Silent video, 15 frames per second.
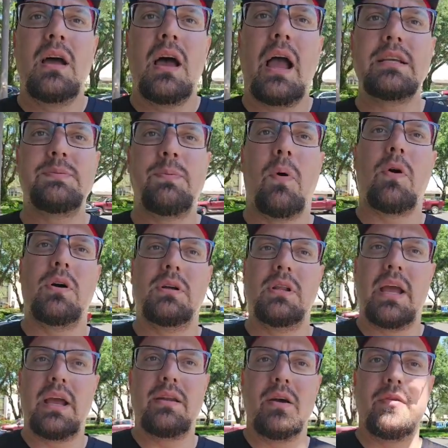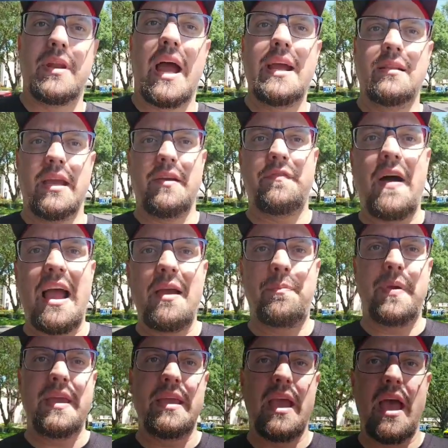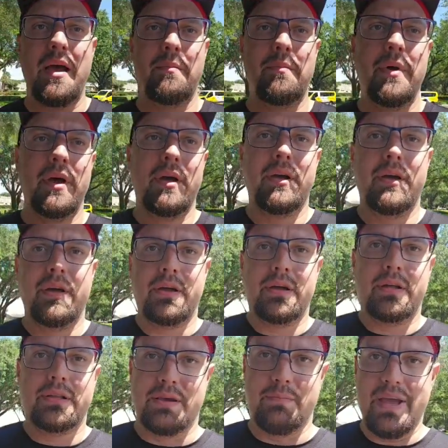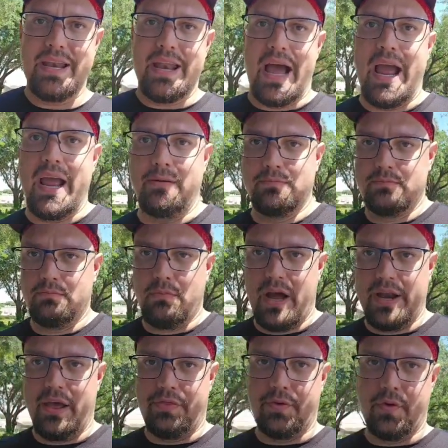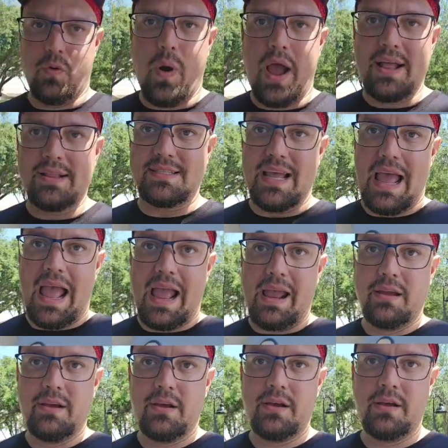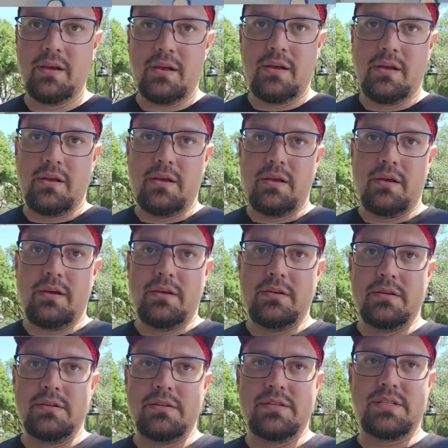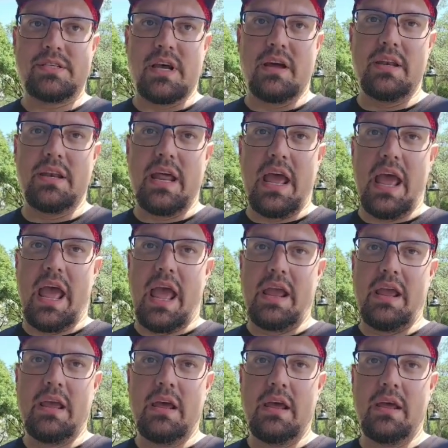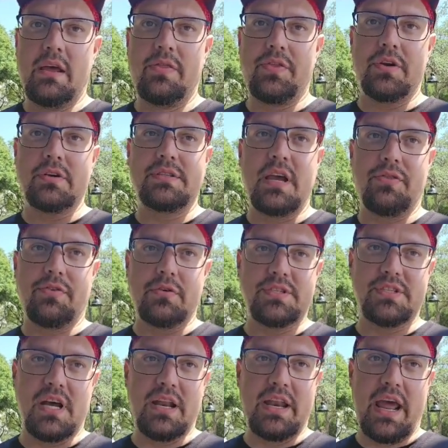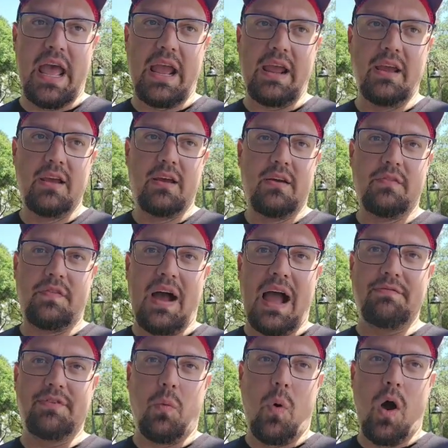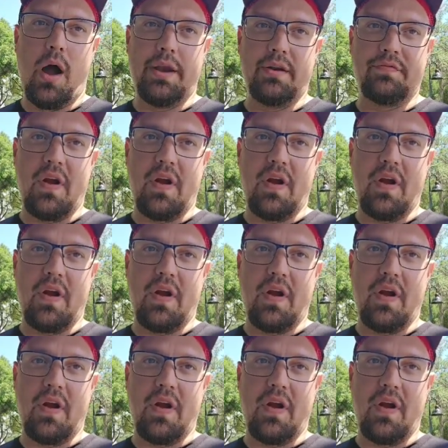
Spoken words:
Ice Bar Orlando nightly, 5 p.m. to midnight, Monday through Wednesday, Thursday through Sunday, 5 to 1, and